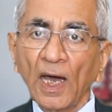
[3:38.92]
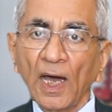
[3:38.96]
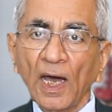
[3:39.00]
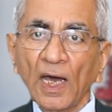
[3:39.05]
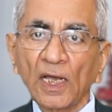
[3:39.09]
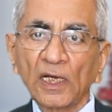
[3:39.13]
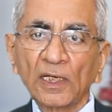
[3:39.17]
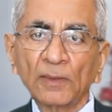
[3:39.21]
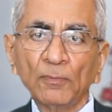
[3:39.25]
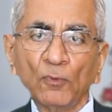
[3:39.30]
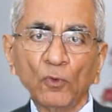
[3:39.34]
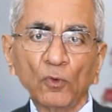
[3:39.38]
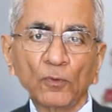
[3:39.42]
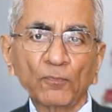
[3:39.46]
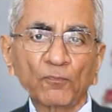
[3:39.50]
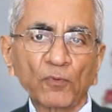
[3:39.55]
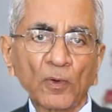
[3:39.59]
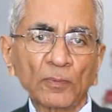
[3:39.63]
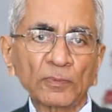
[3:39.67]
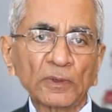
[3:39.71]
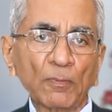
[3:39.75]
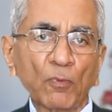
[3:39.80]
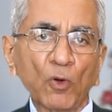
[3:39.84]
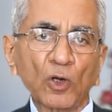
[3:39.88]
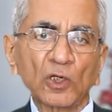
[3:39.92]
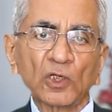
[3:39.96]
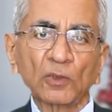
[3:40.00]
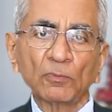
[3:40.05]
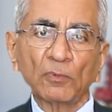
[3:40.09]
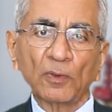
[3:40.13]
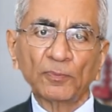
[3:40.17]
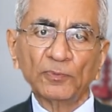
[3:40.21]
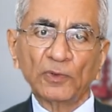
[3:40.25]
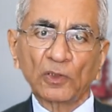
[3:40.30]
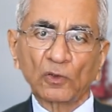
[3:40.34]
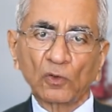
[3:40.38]
are removed from the
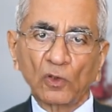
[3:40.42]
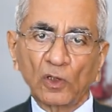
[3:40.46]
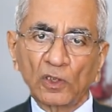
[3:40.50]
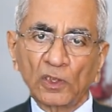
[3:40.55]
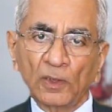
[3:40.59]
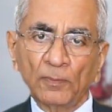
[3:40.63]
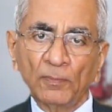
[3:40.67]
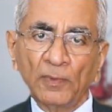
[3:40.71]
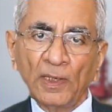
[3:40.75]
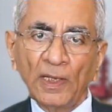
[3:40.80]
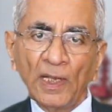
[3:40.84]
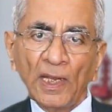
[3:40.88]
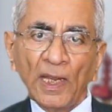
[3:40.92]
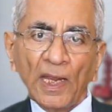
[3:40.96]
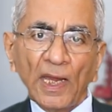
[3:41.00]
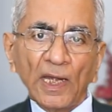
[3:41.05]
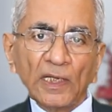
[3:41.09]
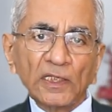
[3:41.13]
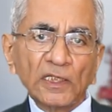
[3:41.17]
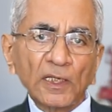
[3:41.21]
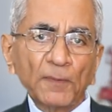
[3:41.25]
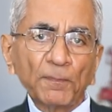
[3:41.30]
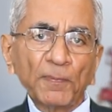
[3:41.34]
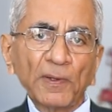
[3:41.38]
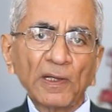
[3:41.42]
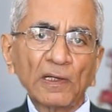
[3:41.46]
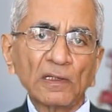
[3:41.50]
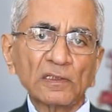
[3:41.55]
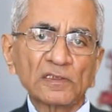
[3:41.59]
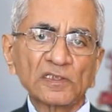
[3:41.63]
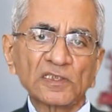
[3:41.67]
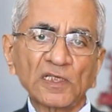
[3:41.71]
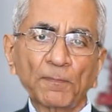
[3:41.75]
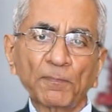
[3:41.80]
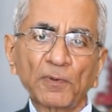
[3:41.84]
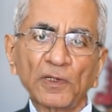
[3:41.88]
bottom of the column. A
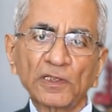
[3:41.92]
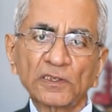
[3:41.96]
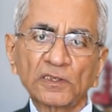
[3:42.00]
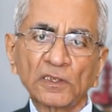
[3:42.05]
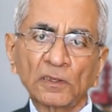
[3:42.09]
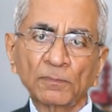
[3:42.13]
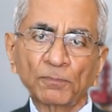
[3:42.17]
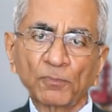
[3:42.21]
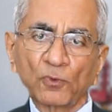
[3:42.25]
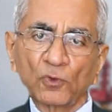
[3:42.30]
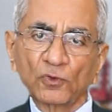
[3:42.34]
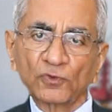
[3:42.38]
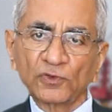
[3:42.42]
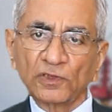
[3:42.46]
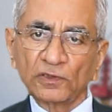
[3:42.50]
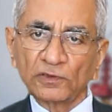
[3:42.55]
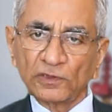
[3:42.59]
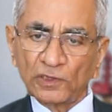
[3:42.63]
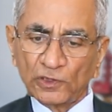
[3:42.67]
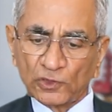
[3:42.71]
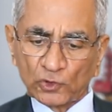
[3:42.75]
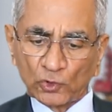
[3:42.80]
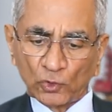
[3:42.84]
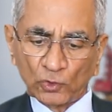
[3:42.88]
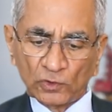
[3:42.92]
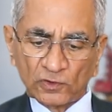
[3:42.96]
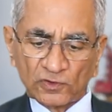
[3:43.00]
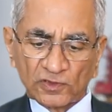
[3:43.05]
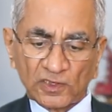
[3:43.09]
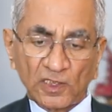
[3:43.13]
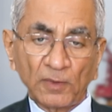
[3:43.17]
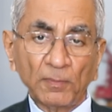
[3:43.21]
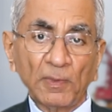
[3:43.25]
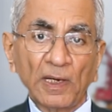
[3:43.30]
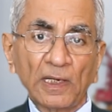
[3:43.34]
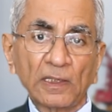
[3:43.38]
typical separation process is shown
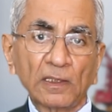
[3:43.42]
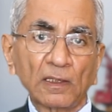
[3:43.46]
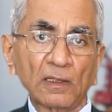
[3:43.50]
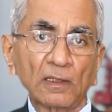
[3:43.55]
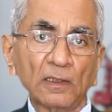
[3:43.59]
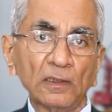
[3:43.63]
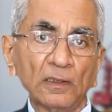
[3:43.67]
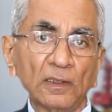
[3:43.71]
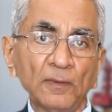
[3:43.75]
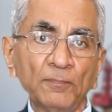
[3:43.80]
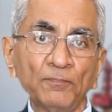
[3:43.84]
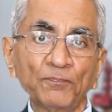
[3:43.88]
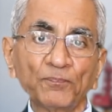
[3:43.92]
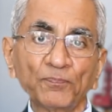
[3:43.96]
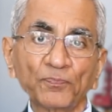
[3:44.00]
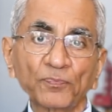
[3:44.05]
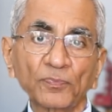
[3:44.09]
schematically.